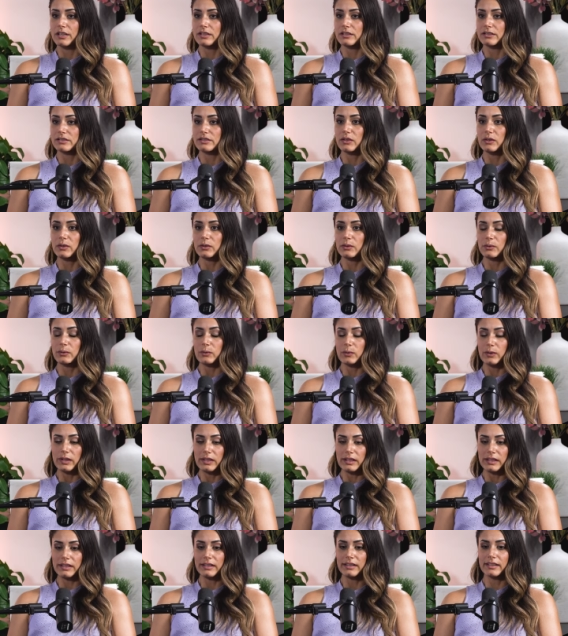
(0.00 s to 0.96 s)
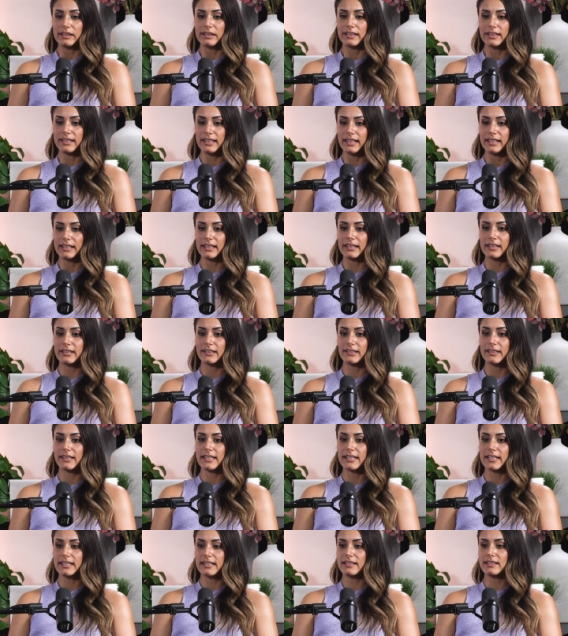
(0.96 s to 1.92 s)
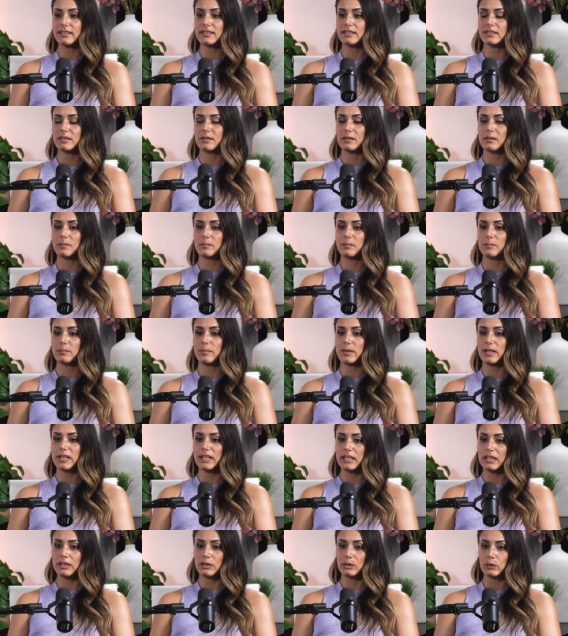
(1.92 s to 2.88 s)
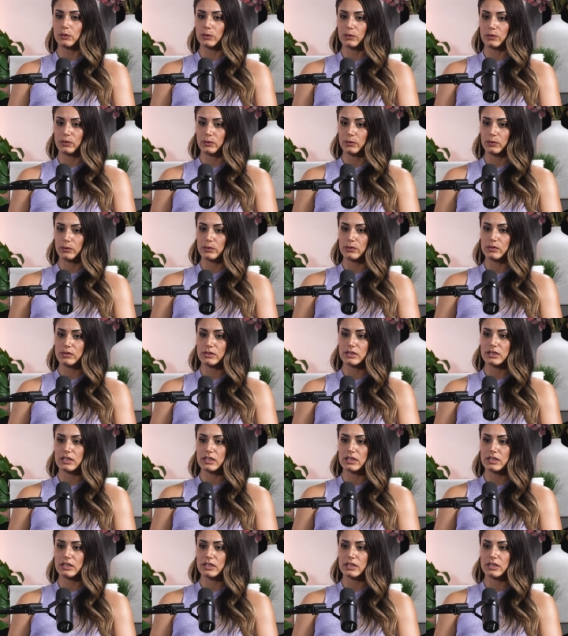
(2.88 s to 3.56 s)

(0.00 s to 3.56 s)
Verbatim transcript: So there is many goals.